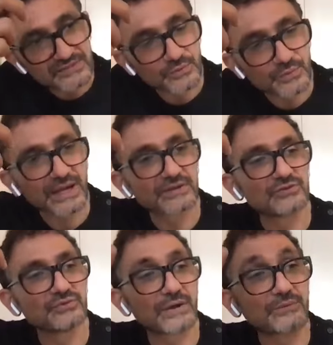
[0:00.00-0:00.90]
change
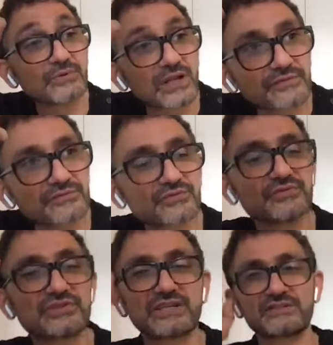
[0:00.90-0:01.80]
things the way I do. I
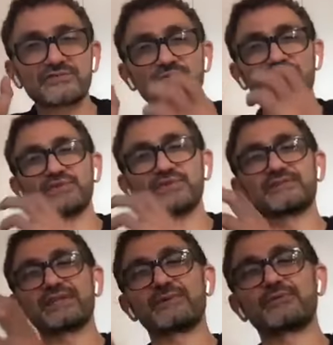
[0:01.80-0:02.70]
would love to change a
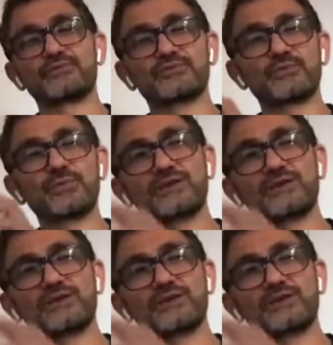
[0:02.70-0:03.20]
few things, but